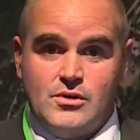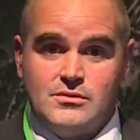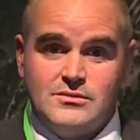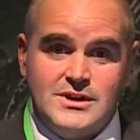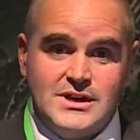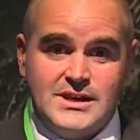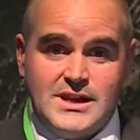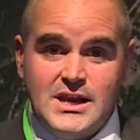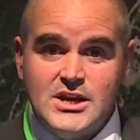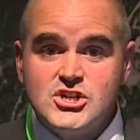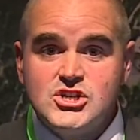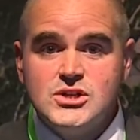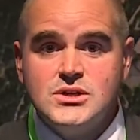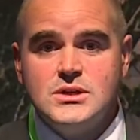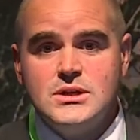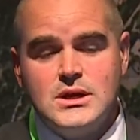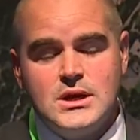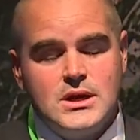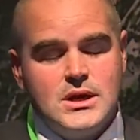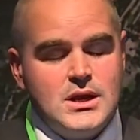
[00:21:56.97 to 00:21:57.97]
rate
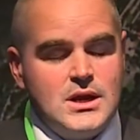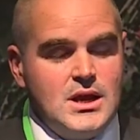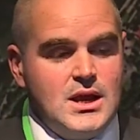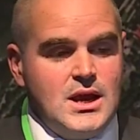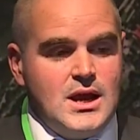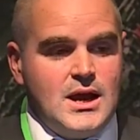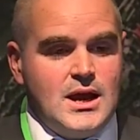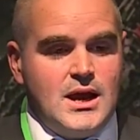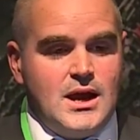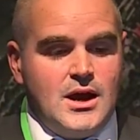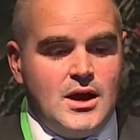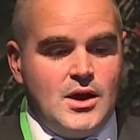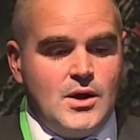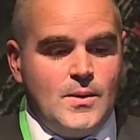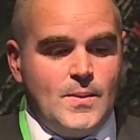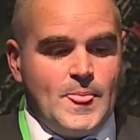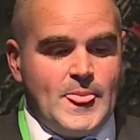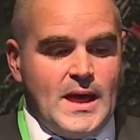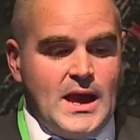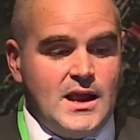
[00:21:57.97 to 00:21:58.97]
of, of uh,
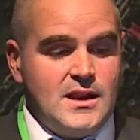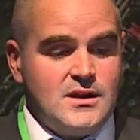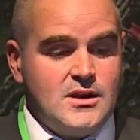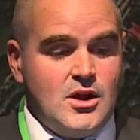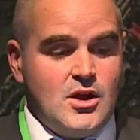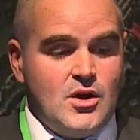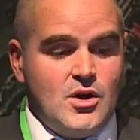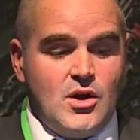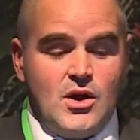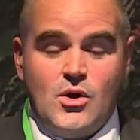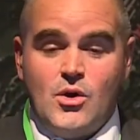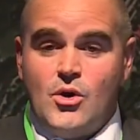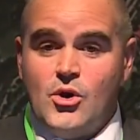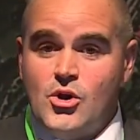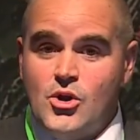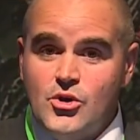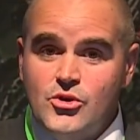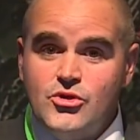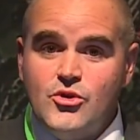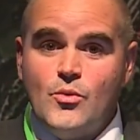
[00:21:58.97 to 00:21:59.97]
detection.
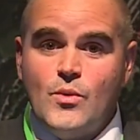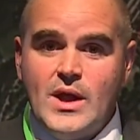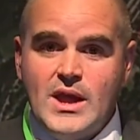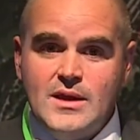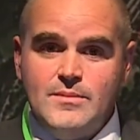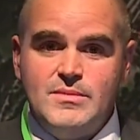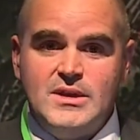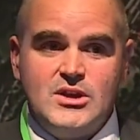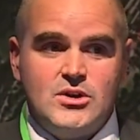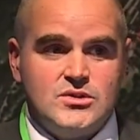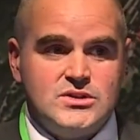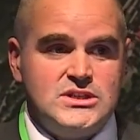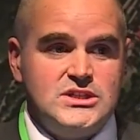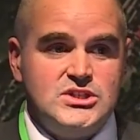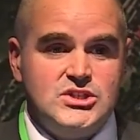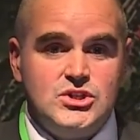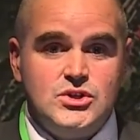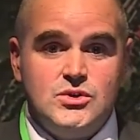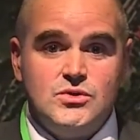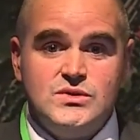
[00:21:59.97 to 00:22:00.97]
Um, and uh,
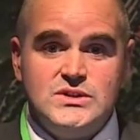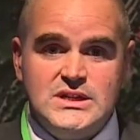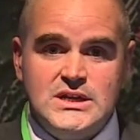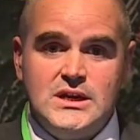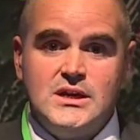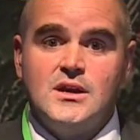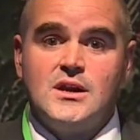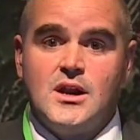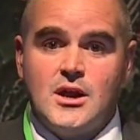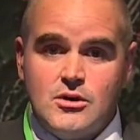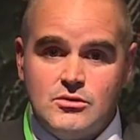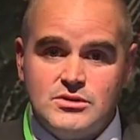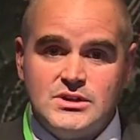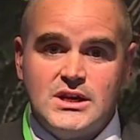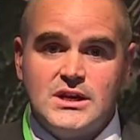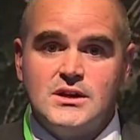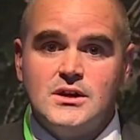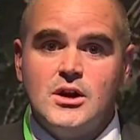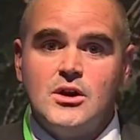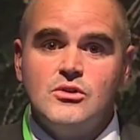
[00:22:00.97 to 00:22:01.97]
along the way,
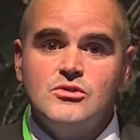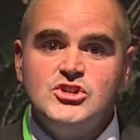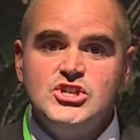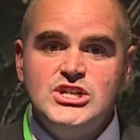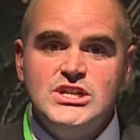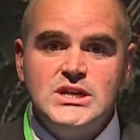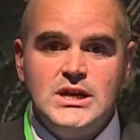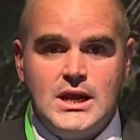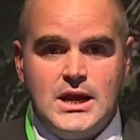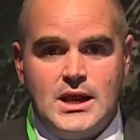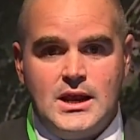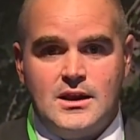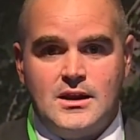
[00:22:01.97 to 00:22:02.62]
because it's using